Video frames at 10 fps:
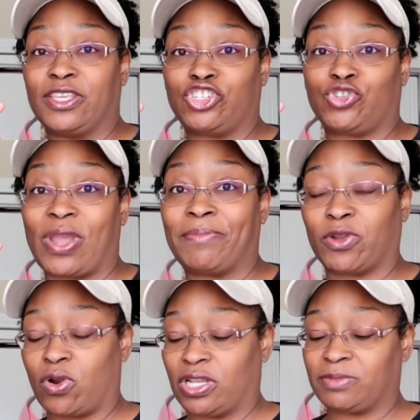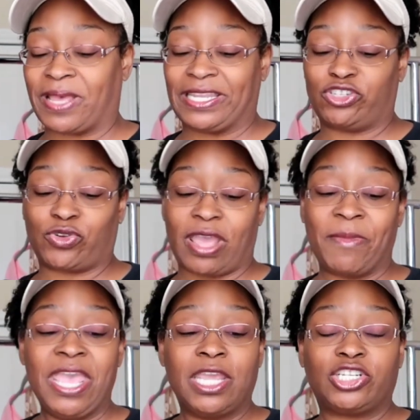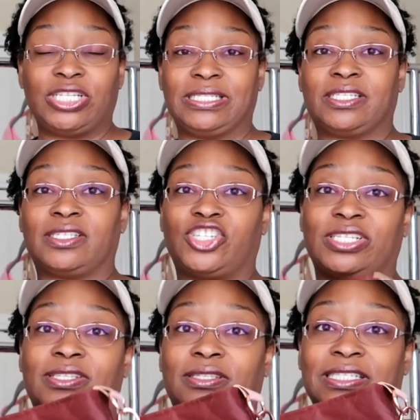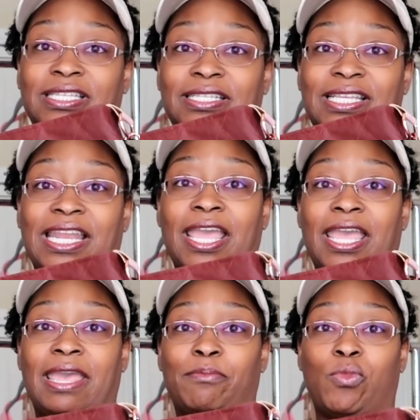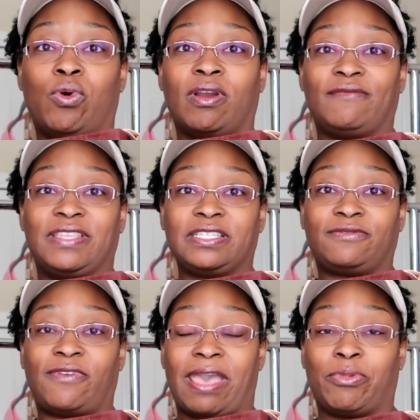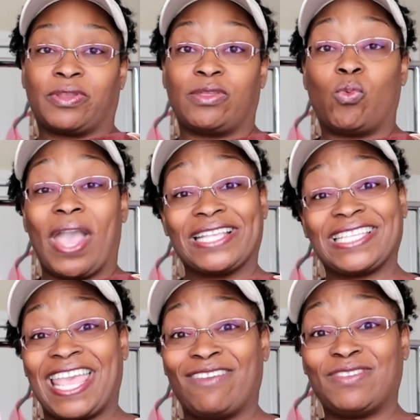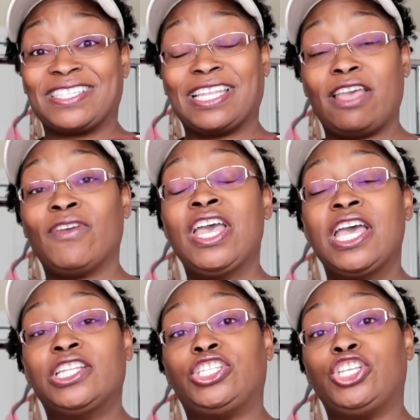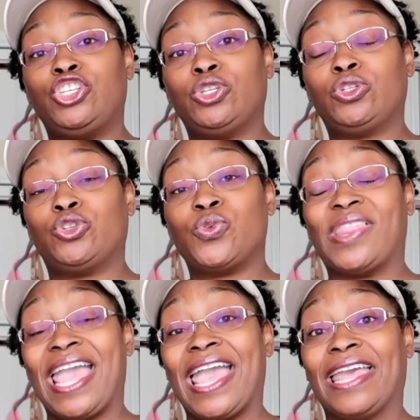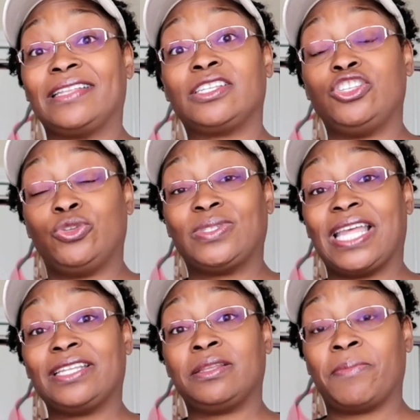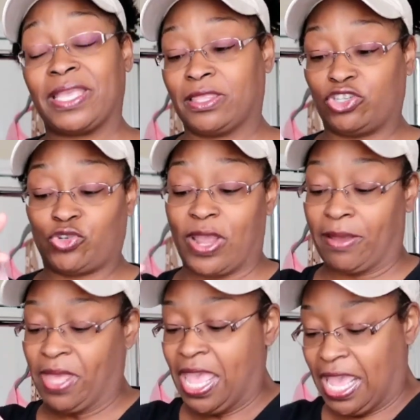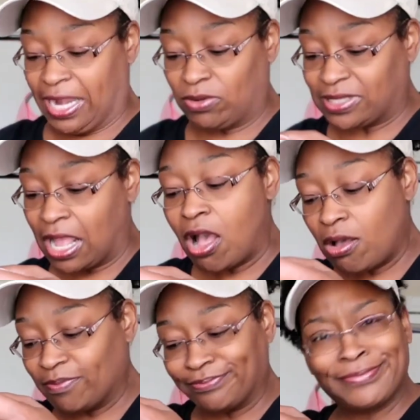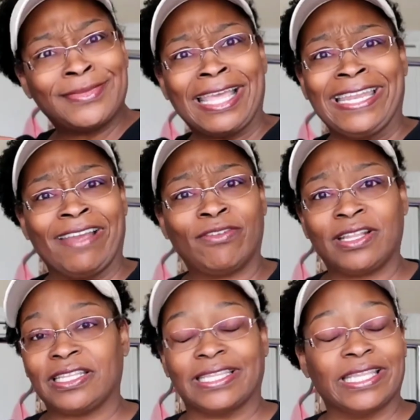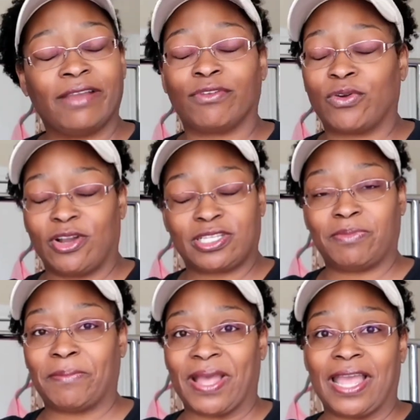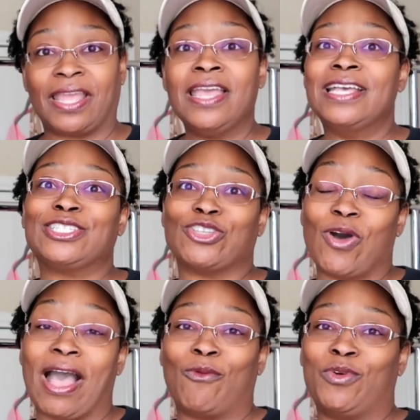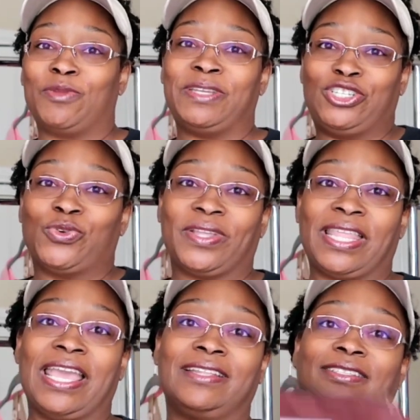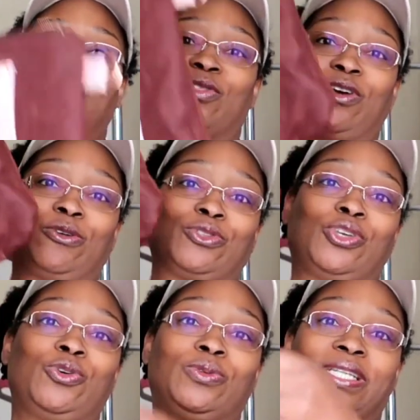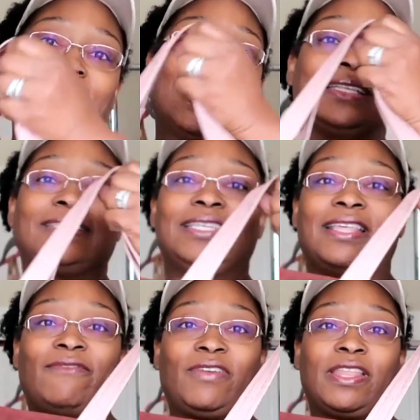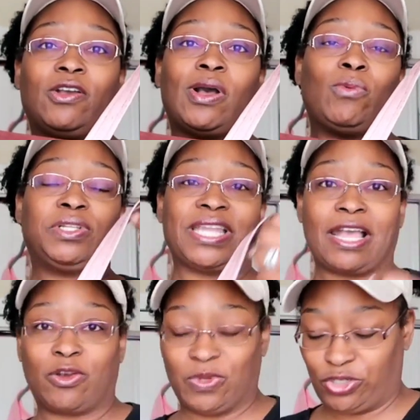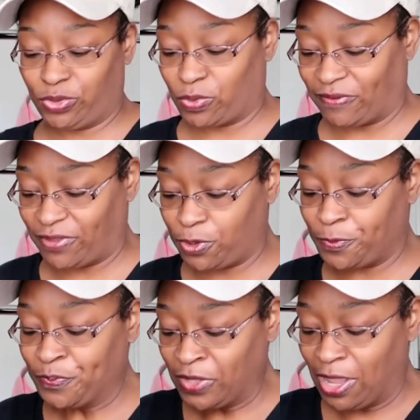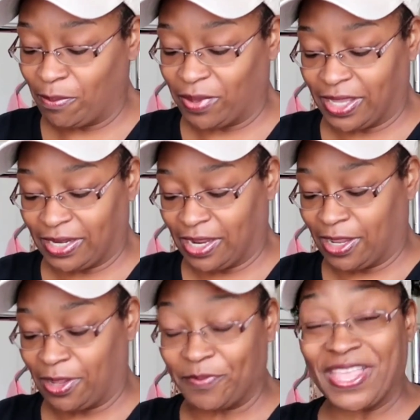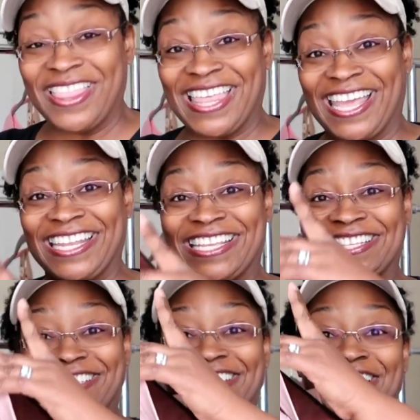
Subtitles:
strap, the crossbody strap. She suggested, since I said I had more of this fabric, the wax canvas left, to do that, use that to make the strap. And I was like, oh, never crossed my mind. So I will be doing that. So those who did not see that video, I will not go into a review, but that is